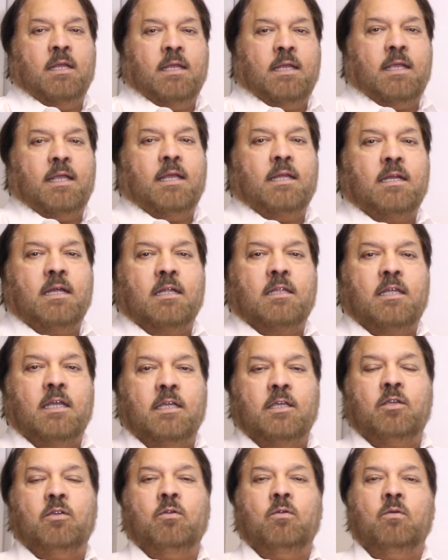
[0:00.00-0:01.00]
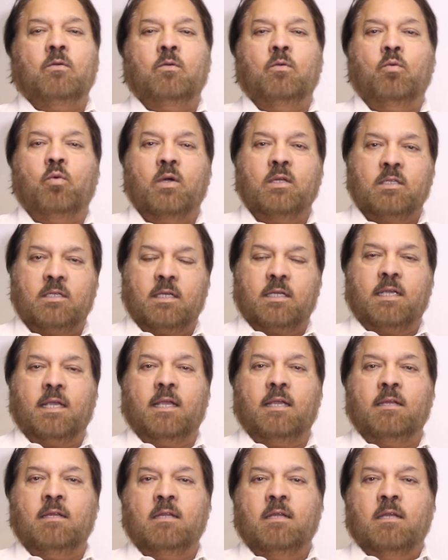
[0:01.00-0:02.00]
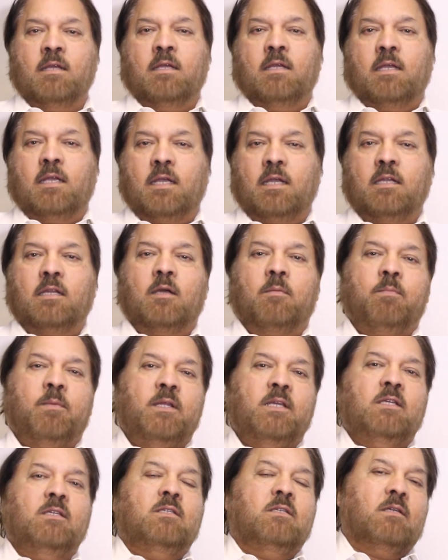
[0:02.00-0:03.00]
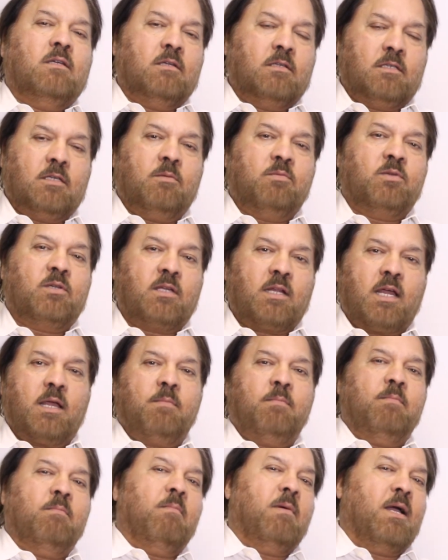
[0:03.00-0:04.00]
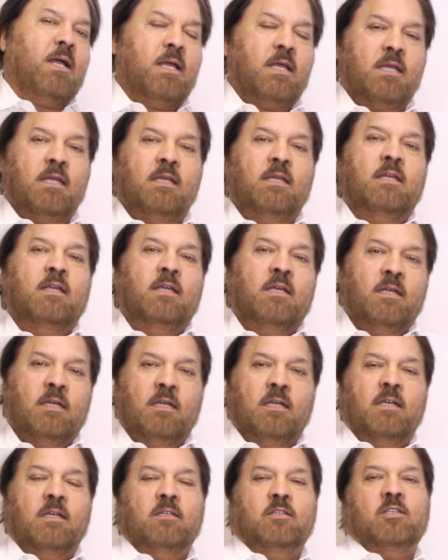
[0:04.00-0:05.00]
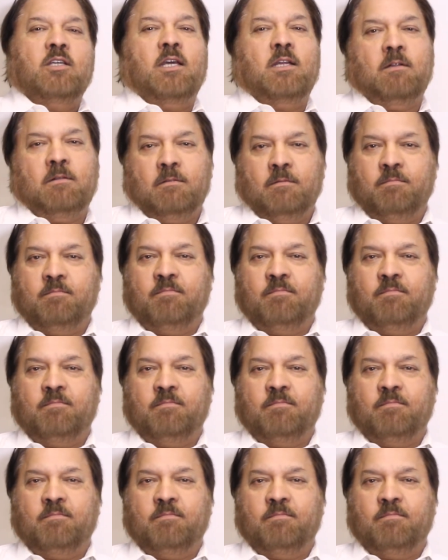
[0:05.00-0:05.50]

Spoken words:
And thank you once again, and please subscribe my channel.